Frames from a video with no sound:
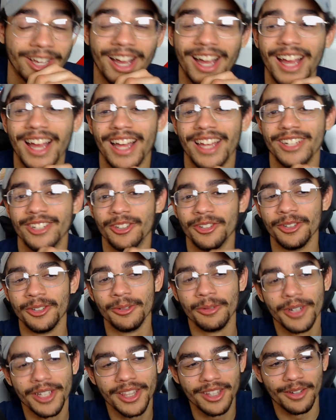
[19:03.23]
God,
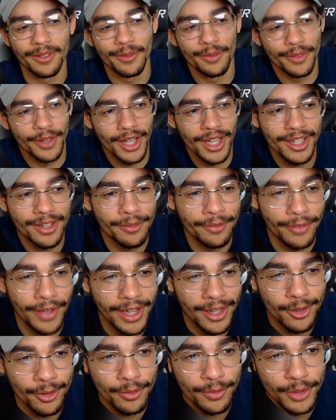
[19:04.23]
dude, what the fuck?
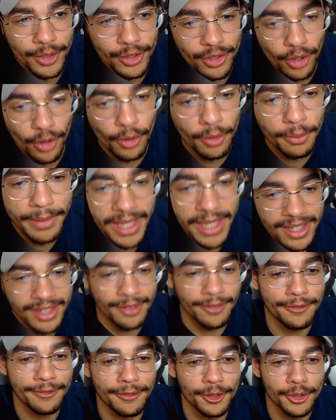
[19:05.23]
Vader versus Obi in
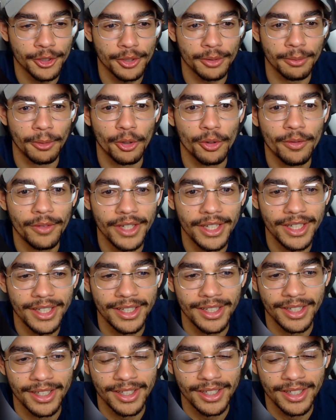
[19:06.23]
the first movie?